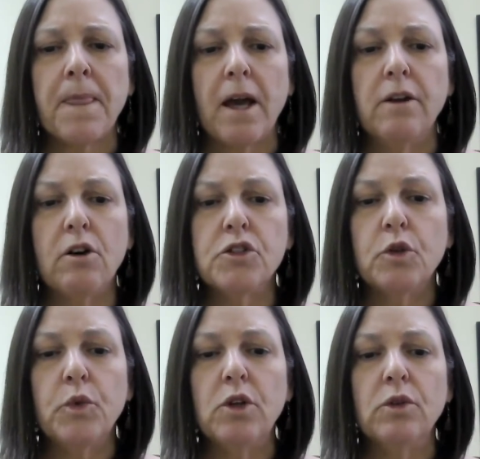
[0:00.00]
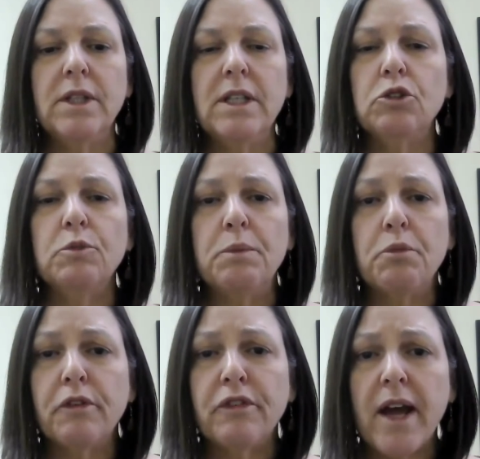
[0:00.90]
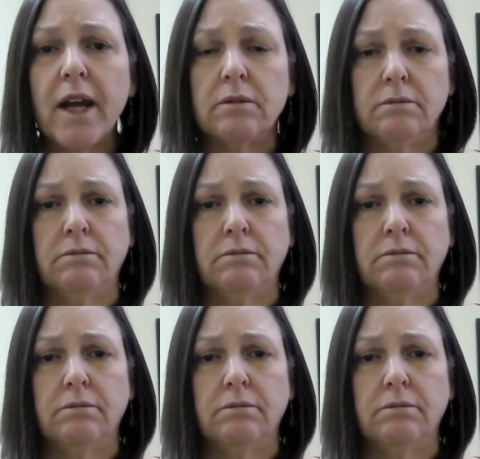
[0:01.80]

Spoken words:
And also, we don't need to be perfect.